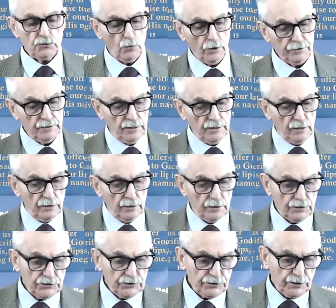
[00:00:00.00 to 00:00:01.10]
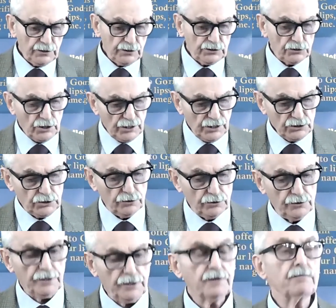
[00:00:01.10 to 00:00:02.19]
one is the suggestion
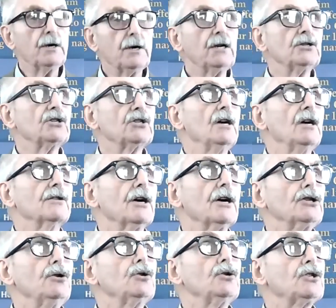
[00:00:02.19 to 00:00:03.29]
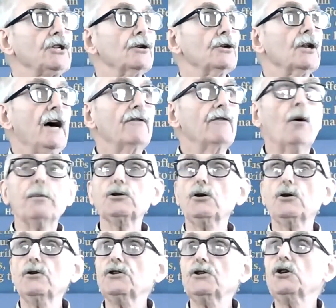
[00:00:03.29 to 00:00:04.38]
that it means that you still have
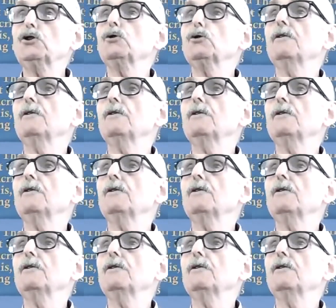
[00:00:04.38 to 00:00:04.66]
opportunity to